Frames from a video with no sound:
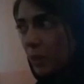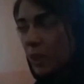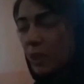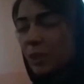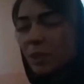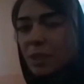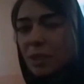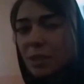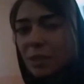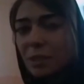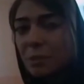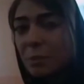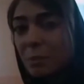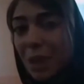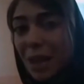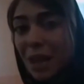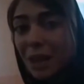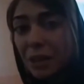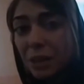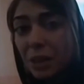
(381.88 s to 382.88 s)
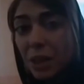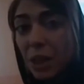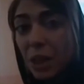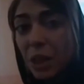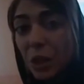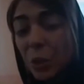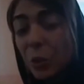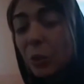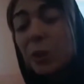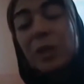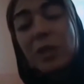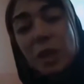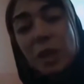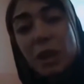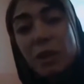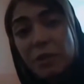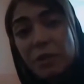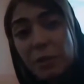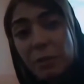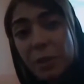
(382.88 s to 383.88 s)
Mukhtar says there's a man who looks
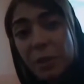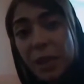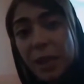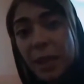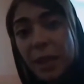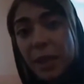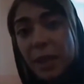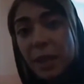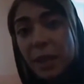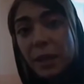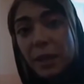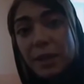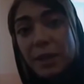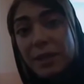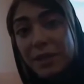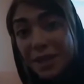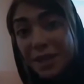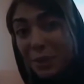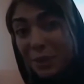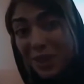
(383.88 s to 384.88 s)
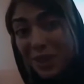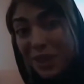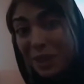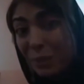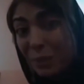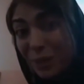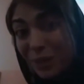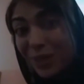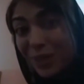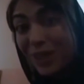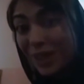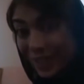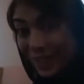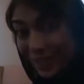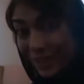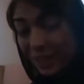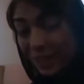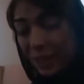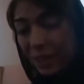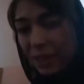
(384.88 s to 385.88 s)
after me. I stay with him at
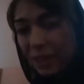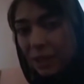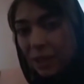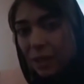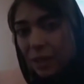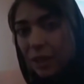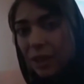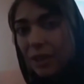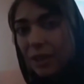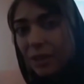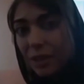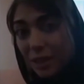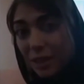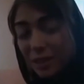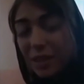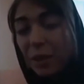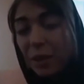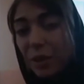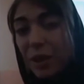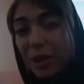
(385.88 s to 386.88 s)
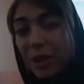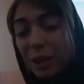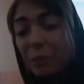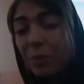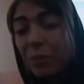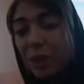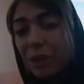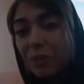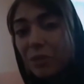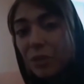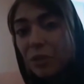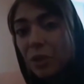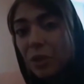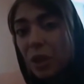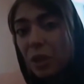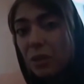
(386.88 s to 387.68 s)
night, and that's how I get money for